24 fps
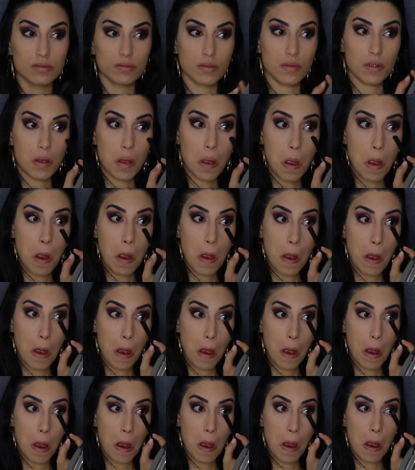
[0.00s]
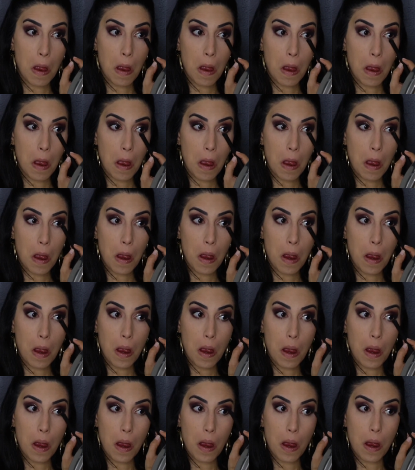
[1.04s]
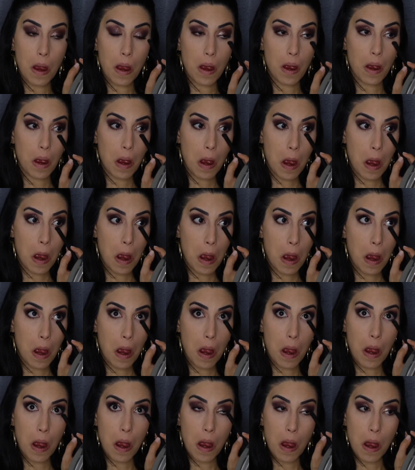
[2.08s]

(no one is talking)